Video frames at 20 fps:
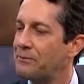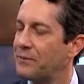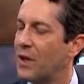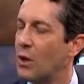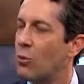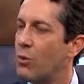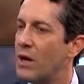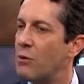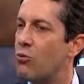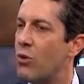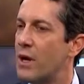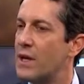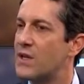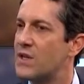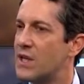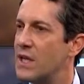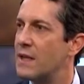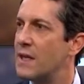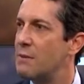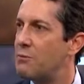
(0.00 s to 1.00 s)
we want to
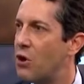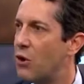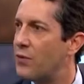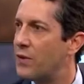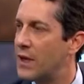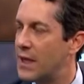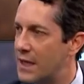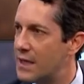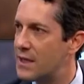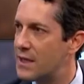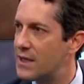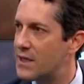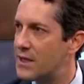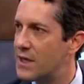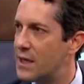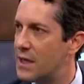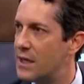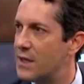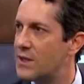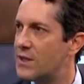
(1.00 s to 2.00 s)
see both the
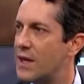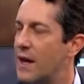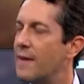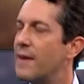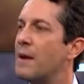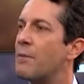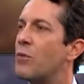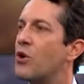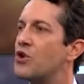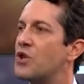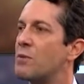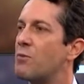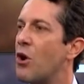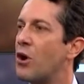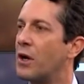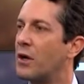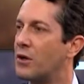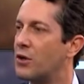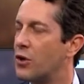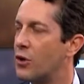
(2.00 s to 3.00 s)
indices and the emerging
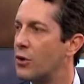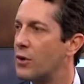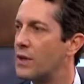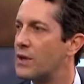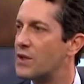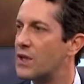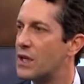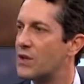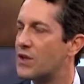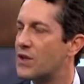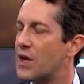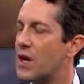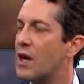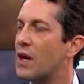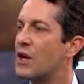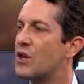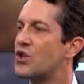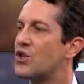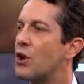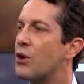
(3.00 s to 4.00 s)
market currencies
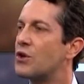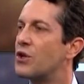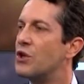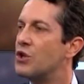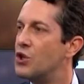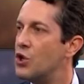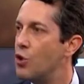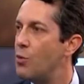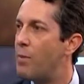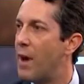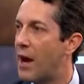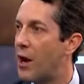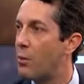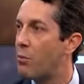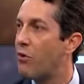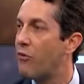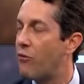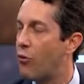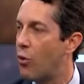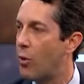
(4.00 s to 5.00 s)
start to do better
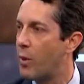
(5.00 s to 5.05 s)
before we